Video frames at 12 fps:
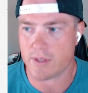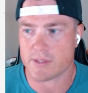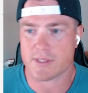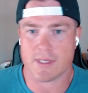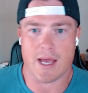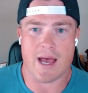
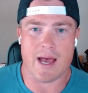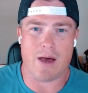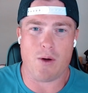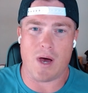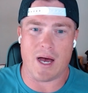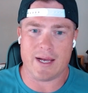is
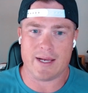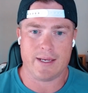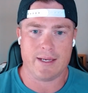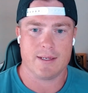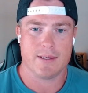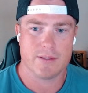how
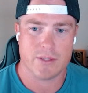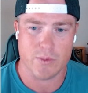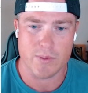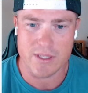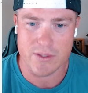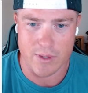I do
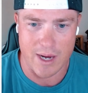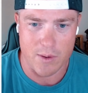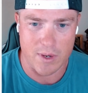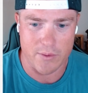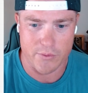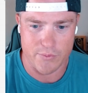it, or how
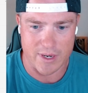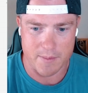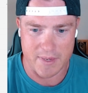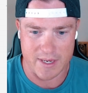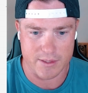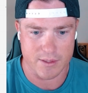I would
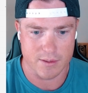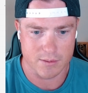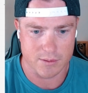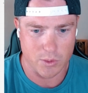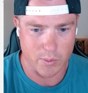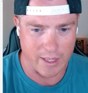recommend
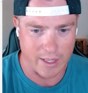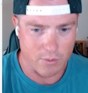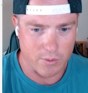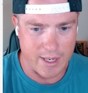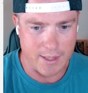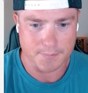doing it.
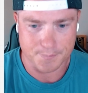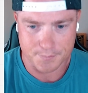Okay.